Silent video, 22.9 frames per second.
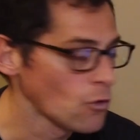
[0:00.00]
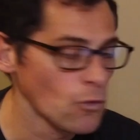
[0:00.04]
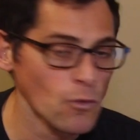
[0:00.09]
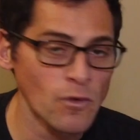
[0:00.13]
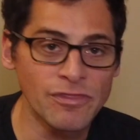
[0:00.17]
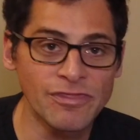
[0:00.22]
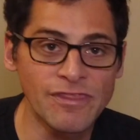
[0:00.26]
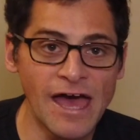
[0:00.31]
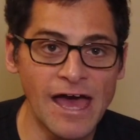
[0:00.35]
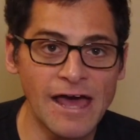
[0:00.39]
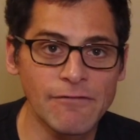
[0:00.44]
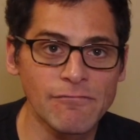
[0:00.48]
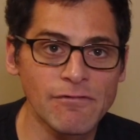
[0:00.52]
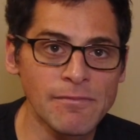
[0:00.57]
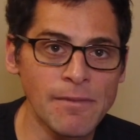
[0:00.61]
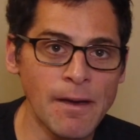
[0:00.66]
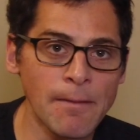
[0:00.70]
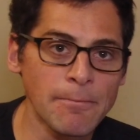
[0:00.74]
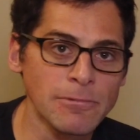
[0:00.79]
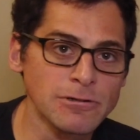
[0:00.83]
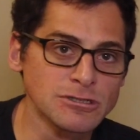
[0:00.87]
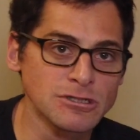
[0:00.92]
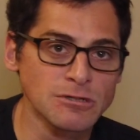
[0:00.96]
With that,
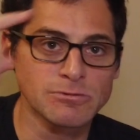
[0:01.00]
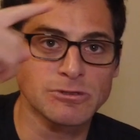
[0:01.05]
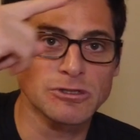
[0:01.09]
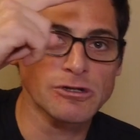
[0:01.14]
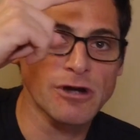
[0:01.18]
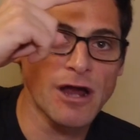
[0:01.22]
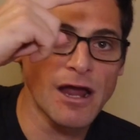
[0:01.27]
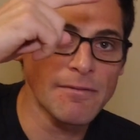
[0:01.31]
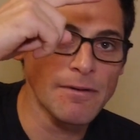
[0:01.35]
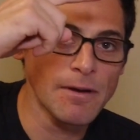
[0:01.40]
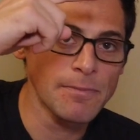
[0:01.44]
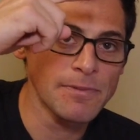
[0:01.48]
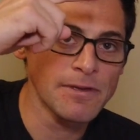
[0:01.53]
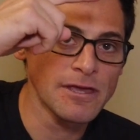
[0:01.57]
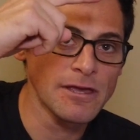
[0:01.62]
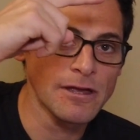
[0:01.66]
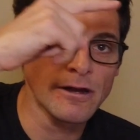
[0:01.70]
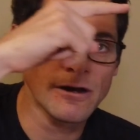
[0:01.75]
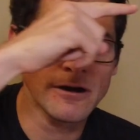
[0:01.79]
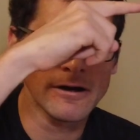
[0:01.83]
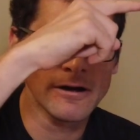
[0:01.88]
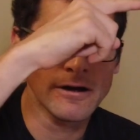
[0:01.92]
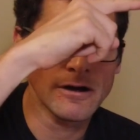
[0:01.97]
remember, subscribe up
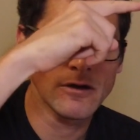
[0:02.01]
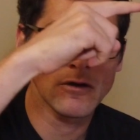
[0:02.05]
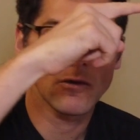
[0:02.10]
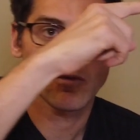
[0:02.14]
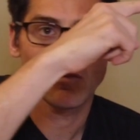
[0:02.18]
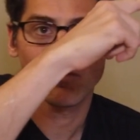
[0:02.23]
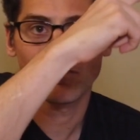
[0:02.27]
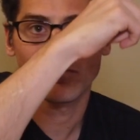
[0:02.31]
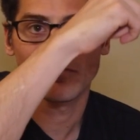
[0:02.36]
here,